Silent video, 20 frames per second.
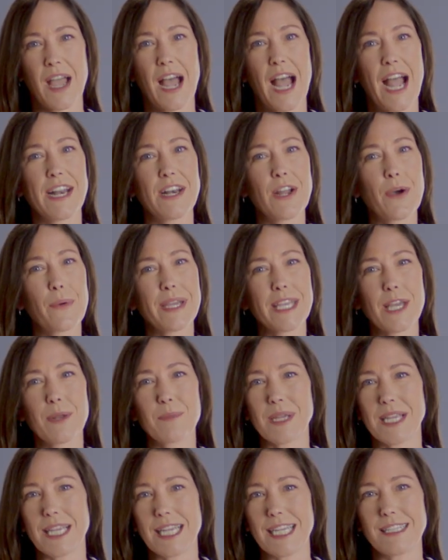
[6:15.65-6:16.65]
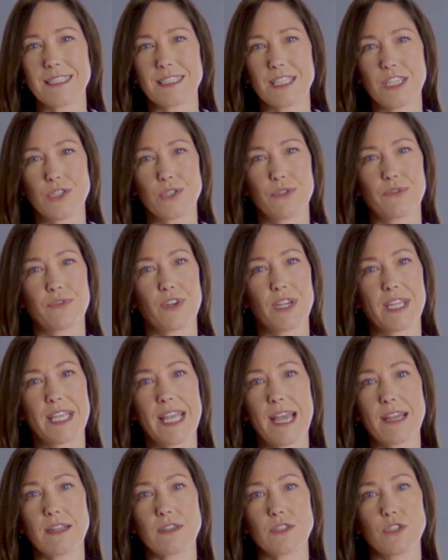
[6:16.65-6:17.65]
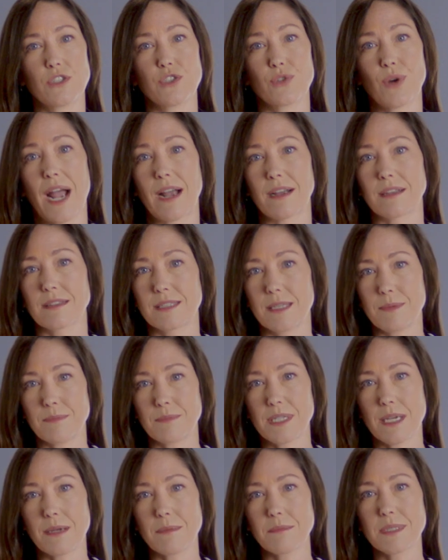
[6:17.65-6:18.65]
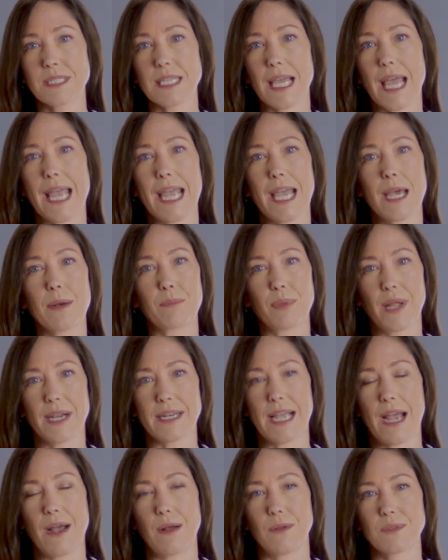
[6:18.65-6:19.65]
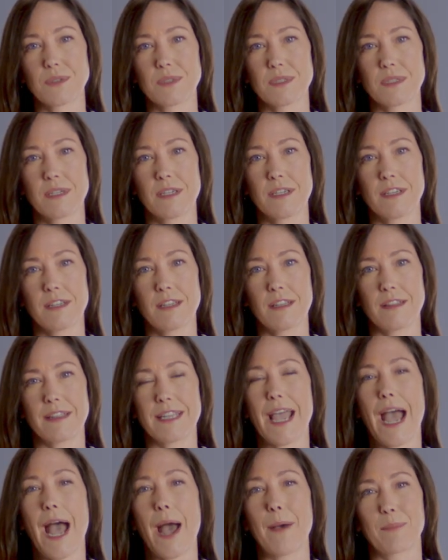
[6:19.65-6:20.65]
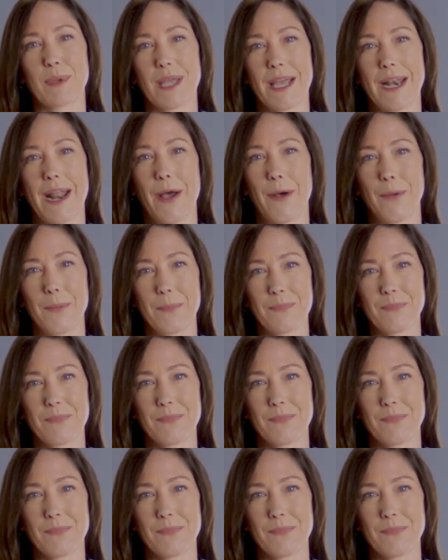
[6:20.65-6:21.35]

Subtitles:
I know it can be easy to forget to track symptoms and blood counts. The app can help.